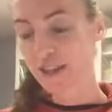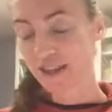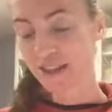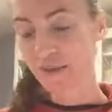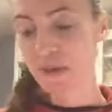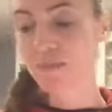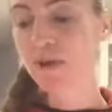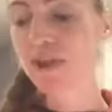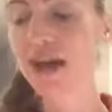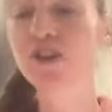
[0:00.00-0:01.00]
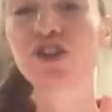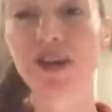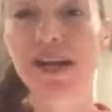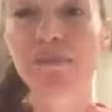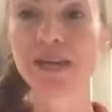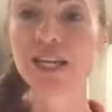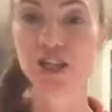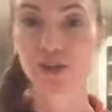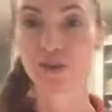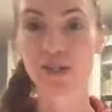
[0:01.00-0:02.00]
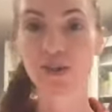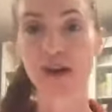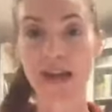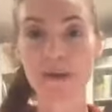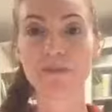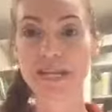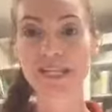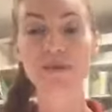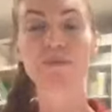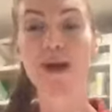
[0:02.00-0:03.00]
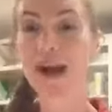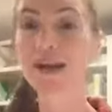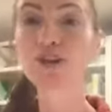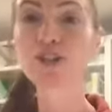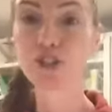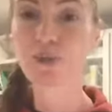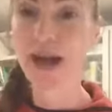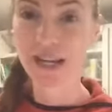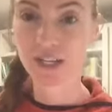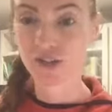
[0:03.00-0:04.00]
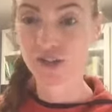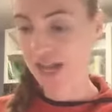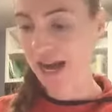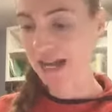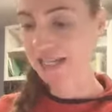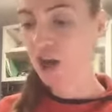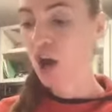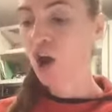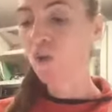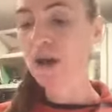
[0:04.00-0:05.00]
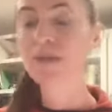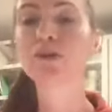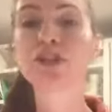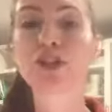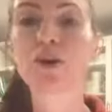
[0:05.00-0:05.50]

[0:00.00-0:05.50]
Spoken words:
the people that drank beet juice or ate beets prior to exercise were able to go